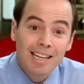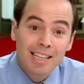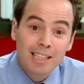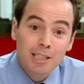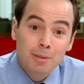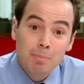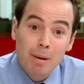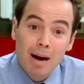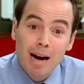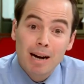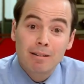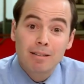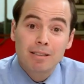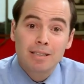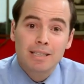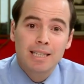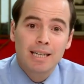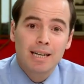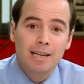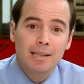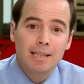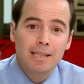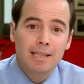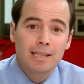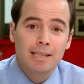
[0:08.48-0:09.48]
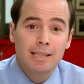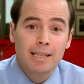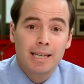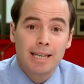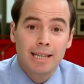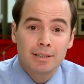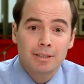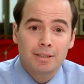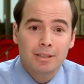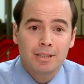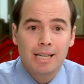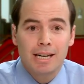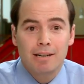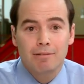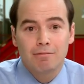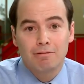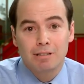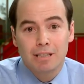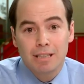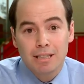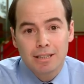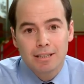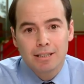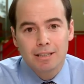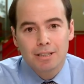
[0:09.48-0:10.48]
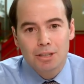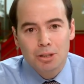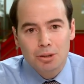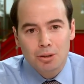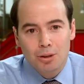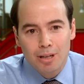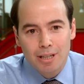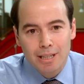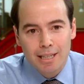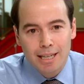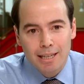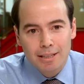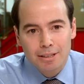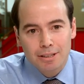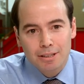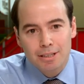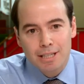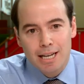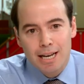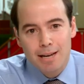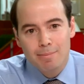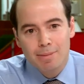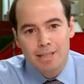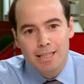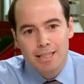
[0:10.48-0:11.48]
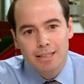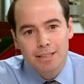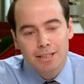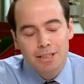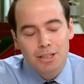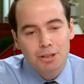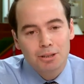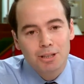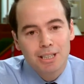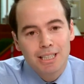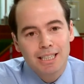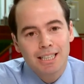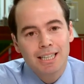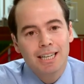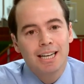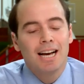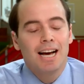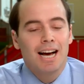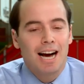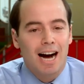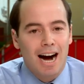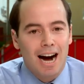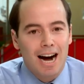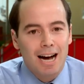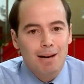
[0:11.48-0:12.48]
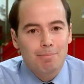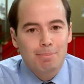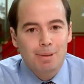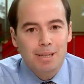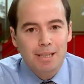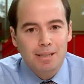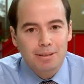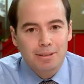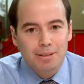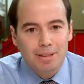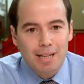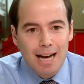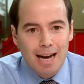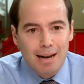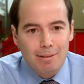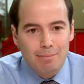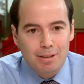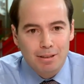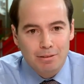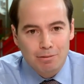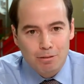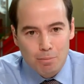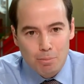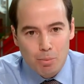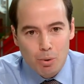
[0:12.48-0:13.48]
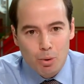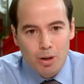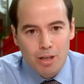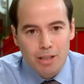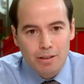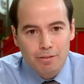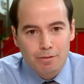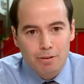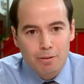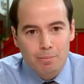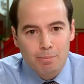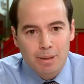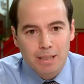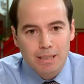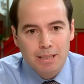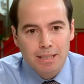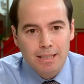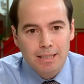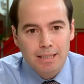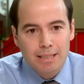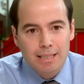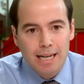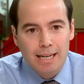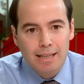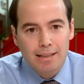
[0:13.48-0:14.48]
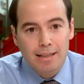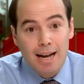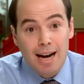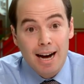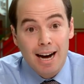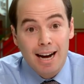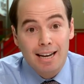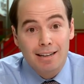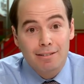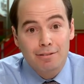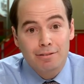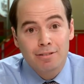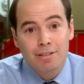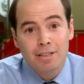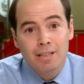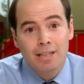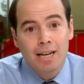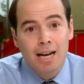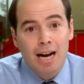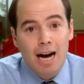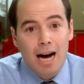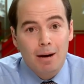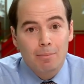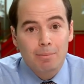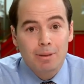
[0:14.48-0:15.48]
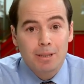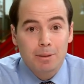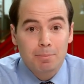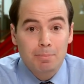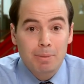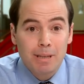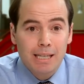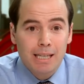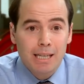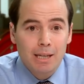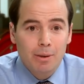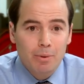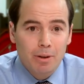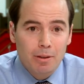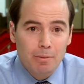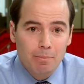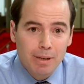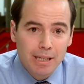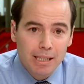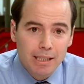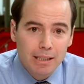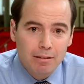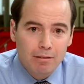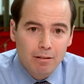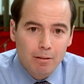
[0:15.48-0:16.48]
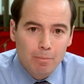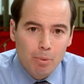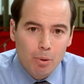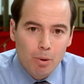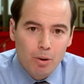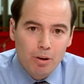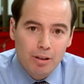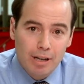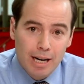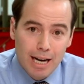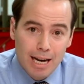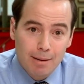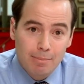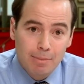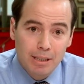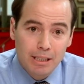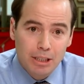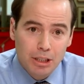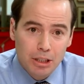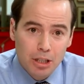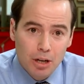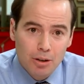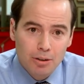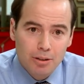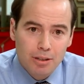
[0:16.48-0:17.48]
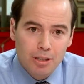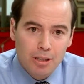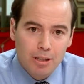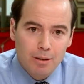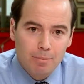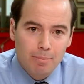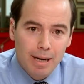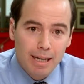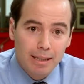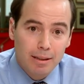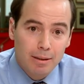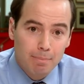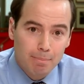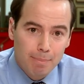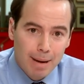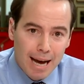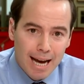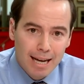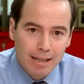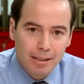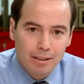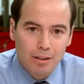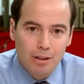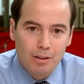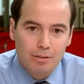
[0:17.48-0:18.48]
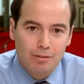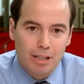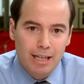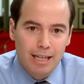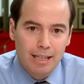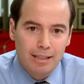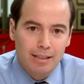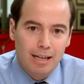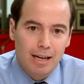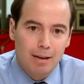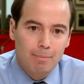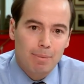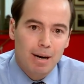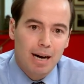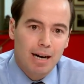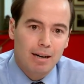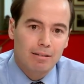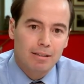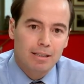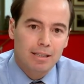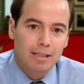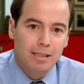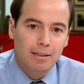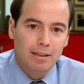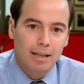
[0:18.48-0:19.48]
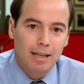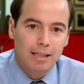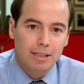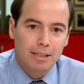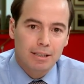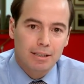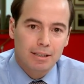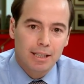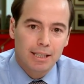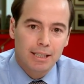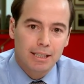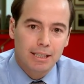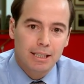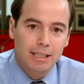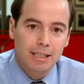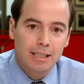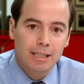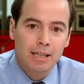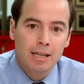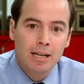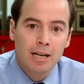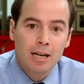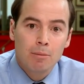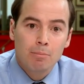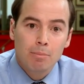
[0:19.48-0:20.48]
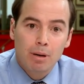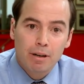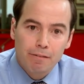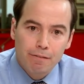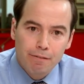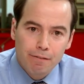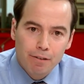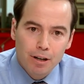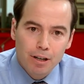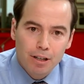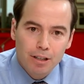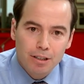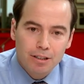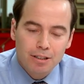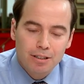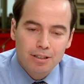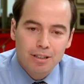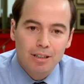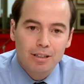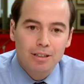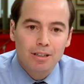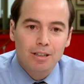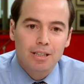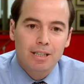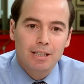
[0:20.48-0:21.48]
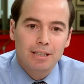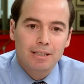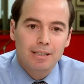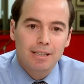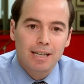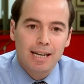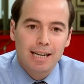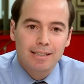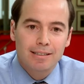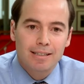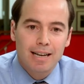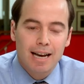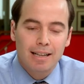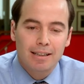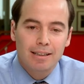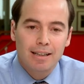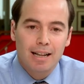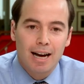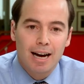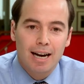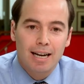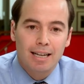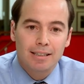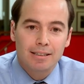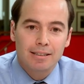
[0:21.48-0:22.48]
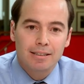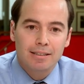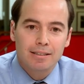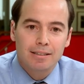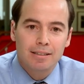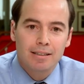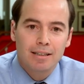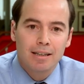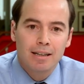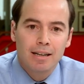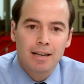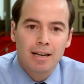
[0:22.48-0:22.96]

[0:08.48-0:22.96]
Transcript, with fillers: Is piracy on the internet really destroying the entertainment industry? I'm Peter Lattman, reporting for Business Day Live. I'll be speaking with media reporter Amy Chozick about the battle over anti piracy legislation, but first, a look at today's headlines